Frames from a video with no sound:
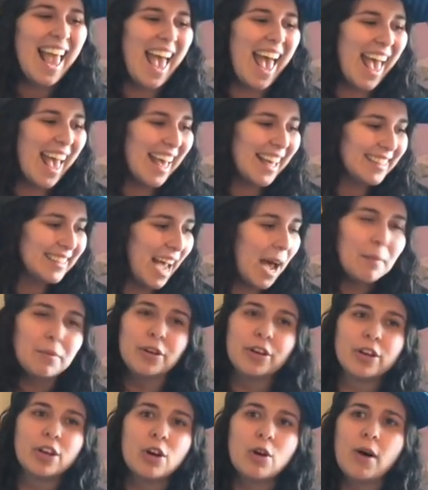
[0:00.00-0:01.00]
And I'm
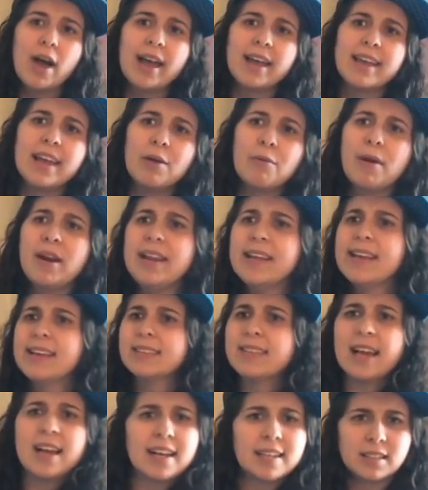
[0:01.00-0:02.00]
gonna go and get ready
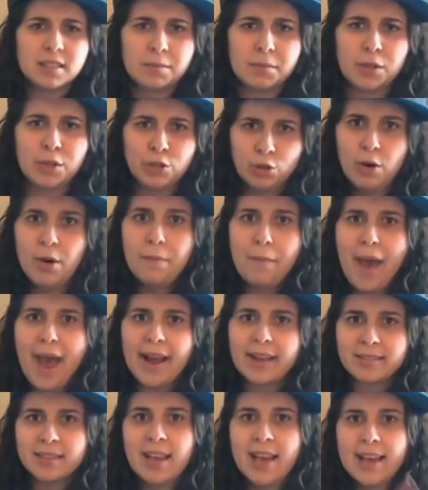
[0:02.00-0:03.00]
because I got something to do at
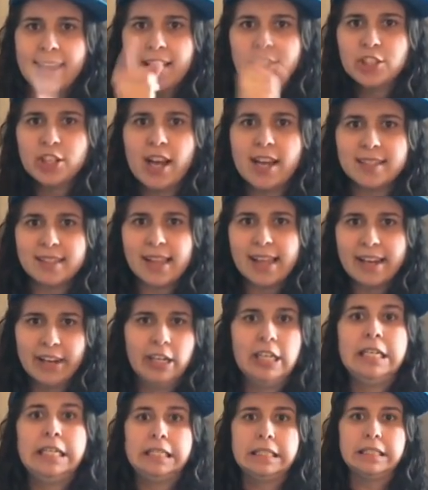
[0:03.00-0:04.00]
PAX. Catch you guys later.
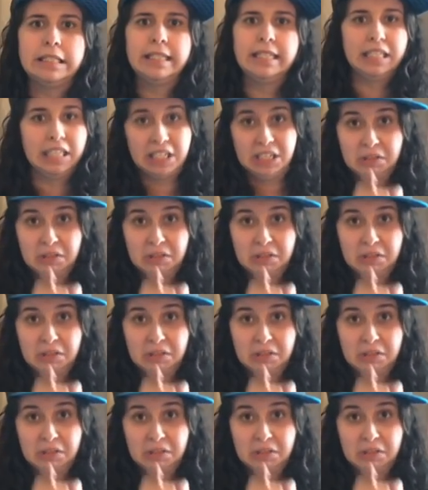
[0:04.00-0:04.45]
See ya.